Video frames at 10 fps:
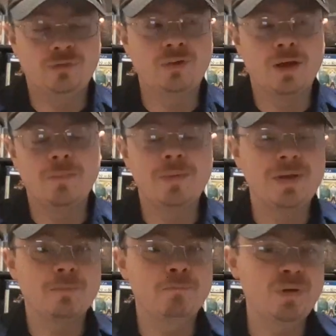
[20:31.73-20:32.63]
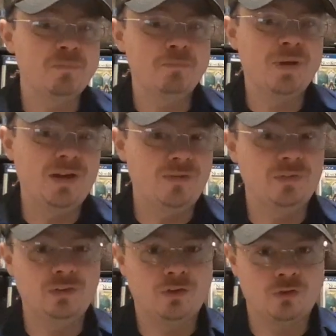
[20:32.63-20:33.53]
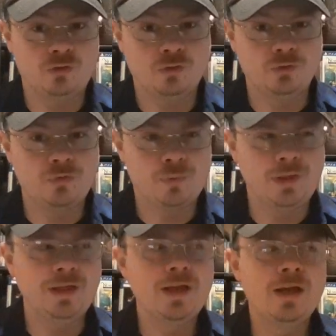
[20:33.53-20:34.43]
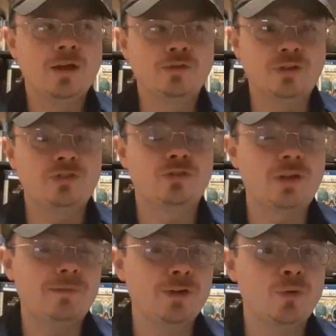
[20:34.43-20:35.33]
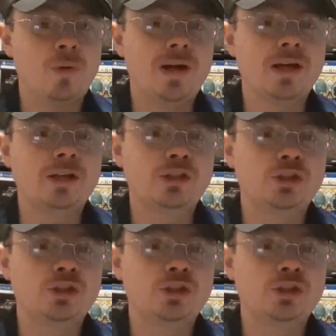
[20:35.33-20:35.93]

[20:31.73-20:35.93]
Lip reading: if not maybe a bit better than Dark Souls 3. So it's definitely quite a